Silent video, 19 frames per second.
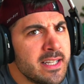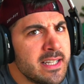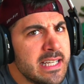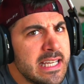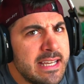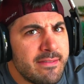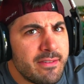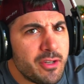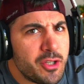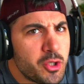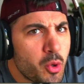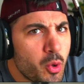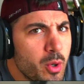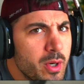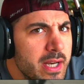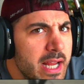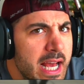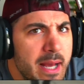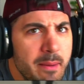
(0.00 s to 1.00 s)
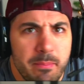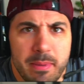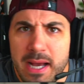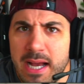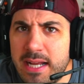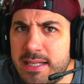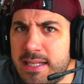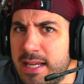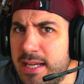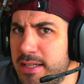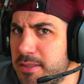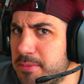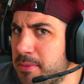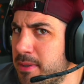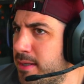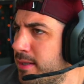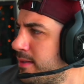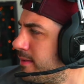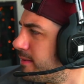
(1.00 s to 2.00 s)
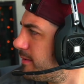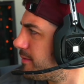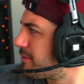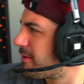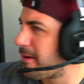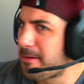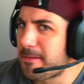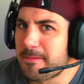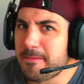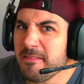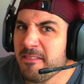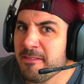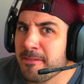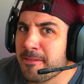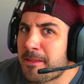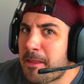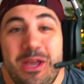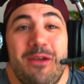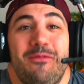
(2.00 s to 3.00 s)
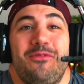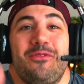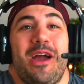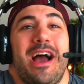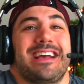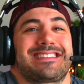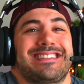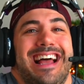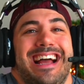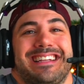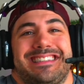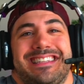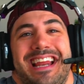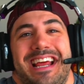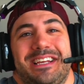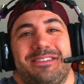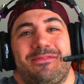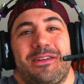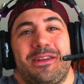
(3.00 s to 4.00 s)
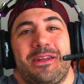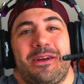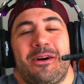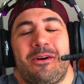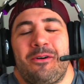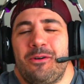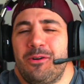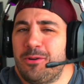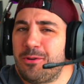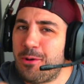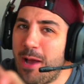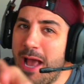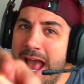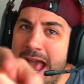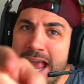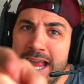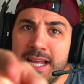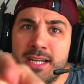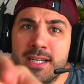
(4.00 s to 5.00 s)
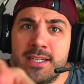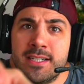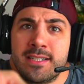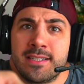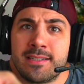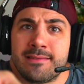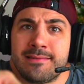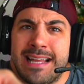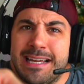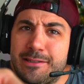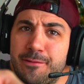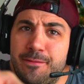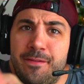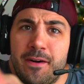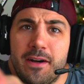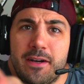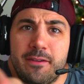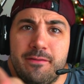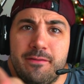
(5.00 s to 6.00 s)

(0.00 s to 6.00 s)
Even Jordan had bad days, man. If you guys like today's video, hey, like the fucking